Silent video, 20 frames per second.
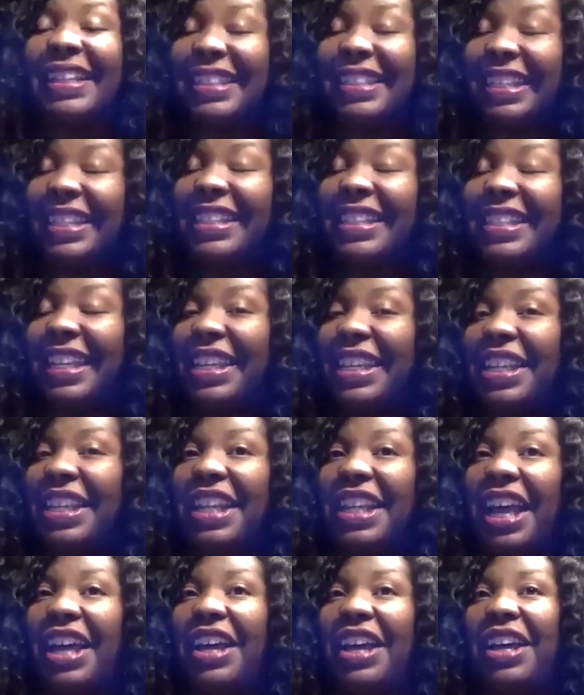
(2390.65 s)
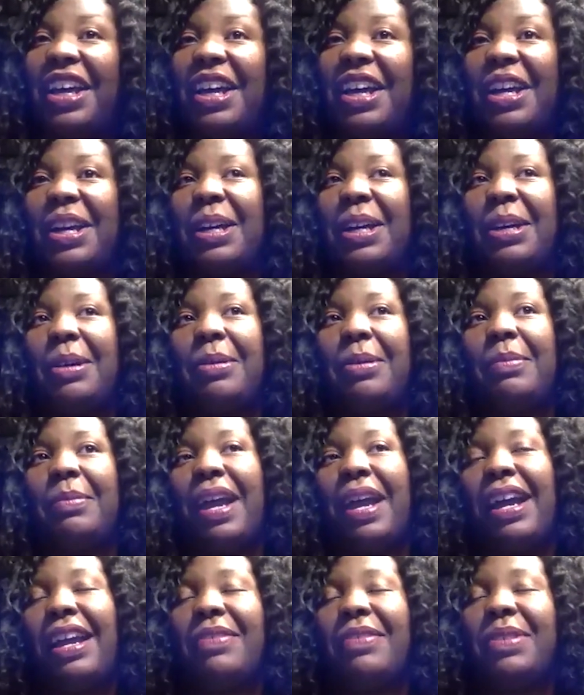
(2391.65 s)
just did a, um,
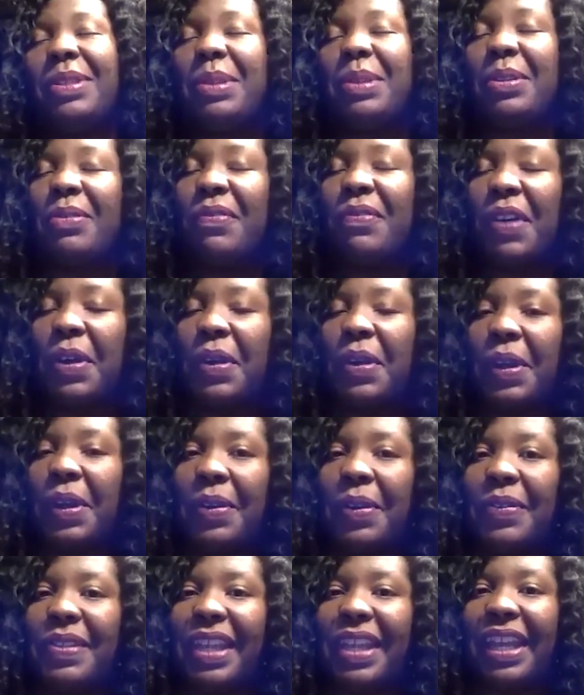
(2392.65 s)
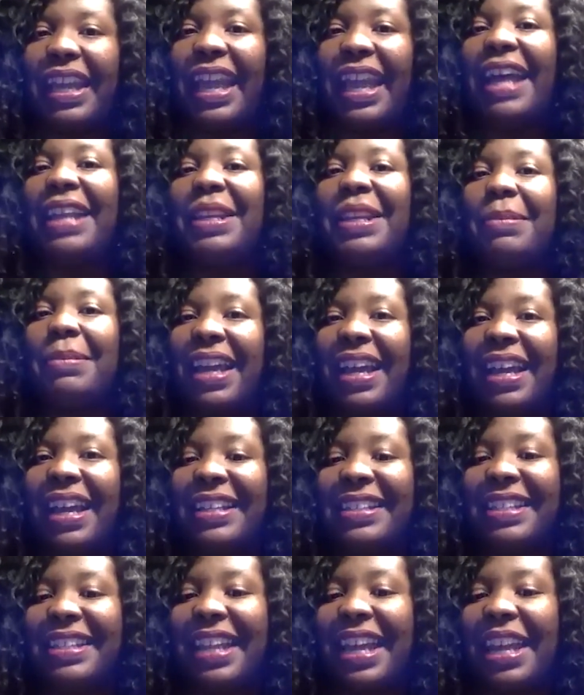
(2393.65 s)
I have some new photos. I got them
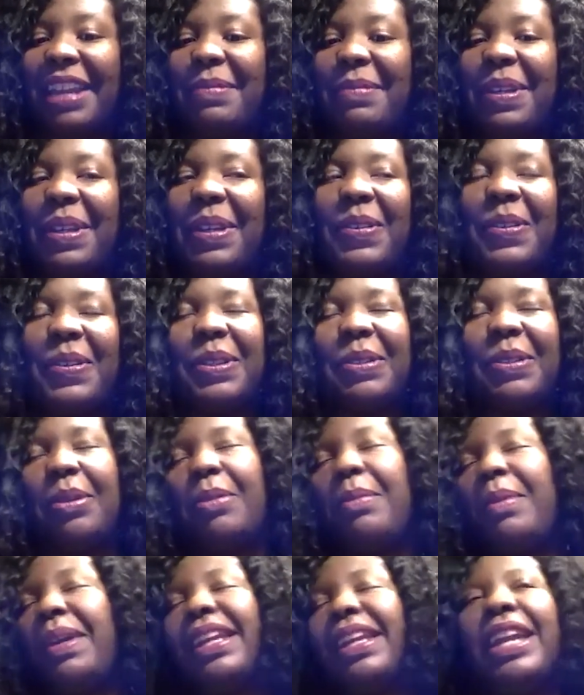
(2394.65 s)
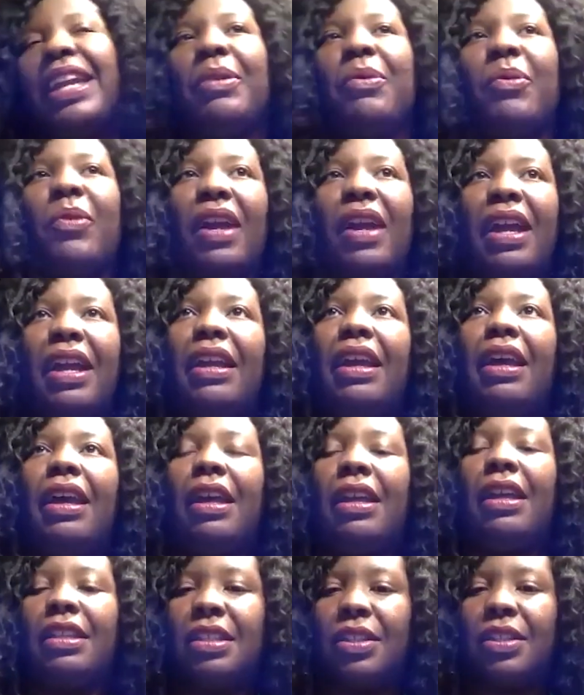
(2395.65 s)
last night. I've been going through them. I can't wait
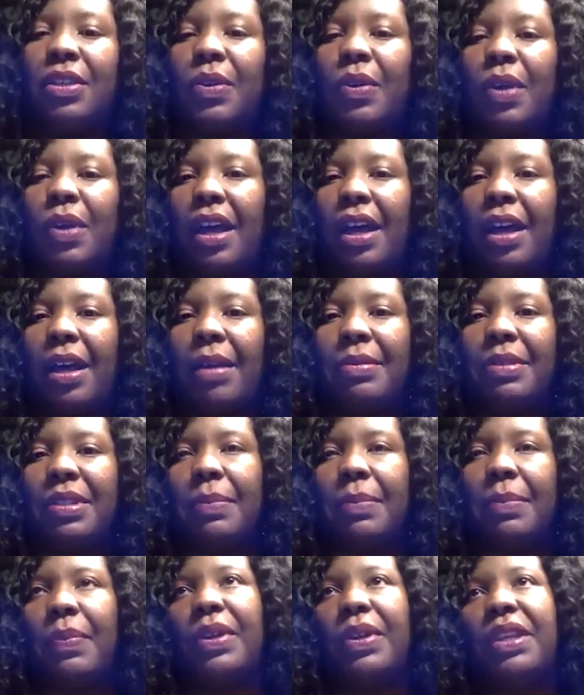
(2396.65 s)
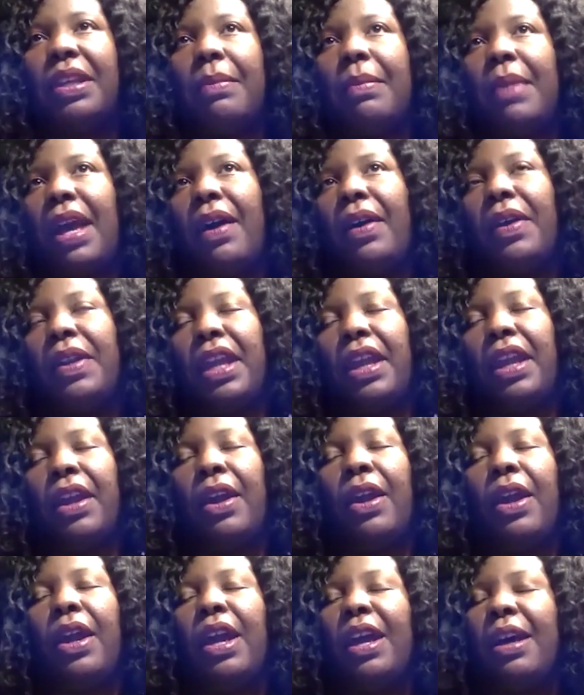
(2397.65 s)
to um, to put them out
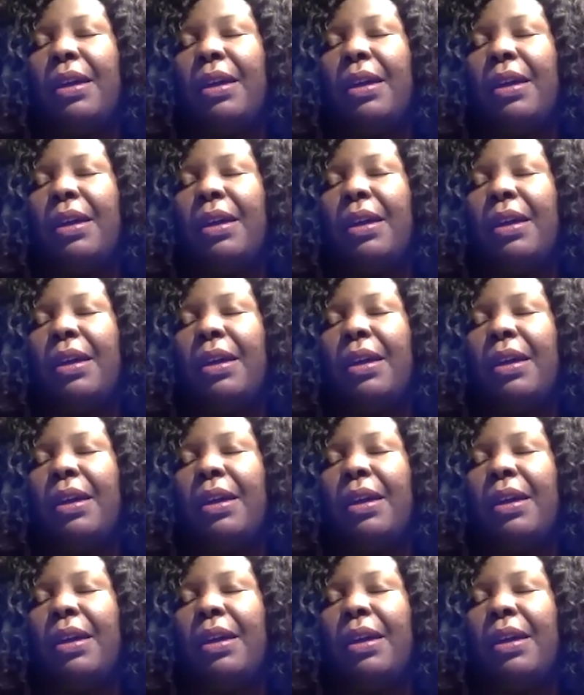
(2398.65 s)
there.